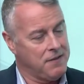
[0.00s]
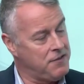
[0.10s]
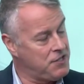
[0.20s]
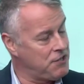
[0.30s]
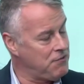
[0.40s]

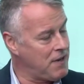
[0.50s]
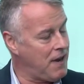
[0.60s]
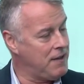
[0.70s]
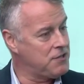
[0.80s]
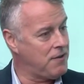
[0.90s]
The general
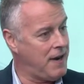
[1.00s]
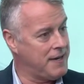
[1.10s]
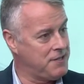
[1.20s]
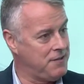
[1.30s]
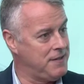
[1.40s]

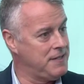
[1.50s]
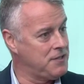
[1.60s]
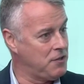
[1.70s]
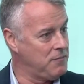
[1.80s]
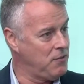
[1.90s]
contractor is
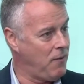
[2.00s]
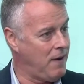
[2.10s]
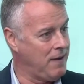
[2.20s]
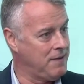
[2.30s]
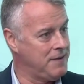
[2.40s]
Turnbull
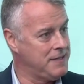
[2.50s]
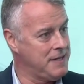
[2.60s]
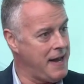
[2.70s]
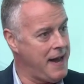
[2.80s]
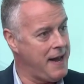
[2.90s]
Wahlert,
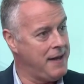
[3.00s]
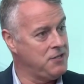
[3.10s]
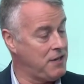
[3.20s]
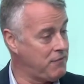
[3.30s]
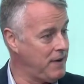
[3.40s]

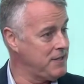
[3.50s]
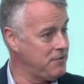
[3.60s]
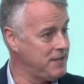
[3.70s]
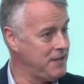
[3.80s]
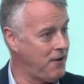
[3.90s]
and Jeff
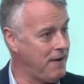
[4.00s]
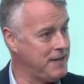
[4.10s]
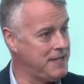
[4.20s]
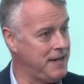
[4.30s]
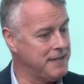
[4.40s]
Raser is the
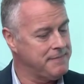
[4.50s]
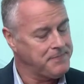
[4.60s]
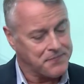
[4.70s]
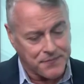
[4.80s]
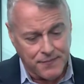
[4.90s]
architect.